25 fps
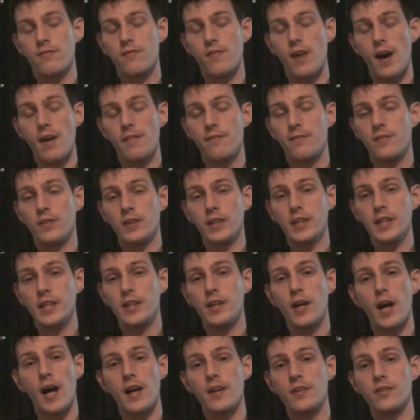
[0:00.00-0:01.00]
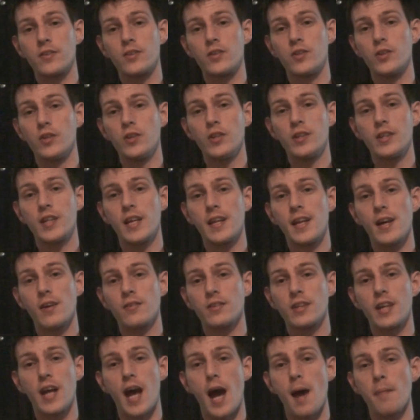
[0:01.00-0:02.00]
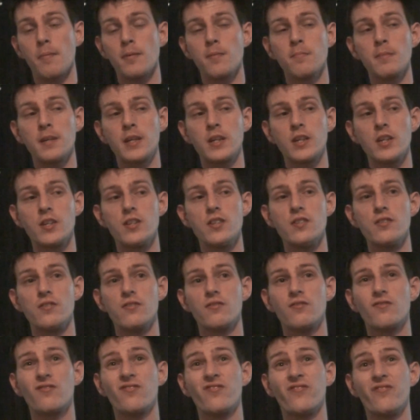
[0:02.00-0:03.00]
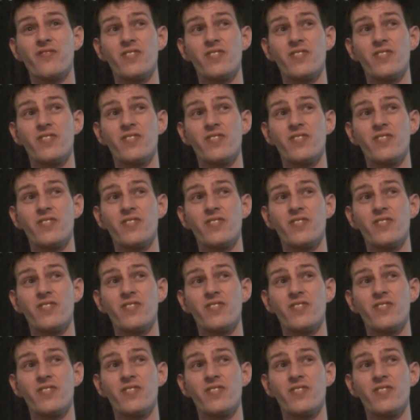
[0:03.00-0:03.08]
I fully understood that was going to happen because,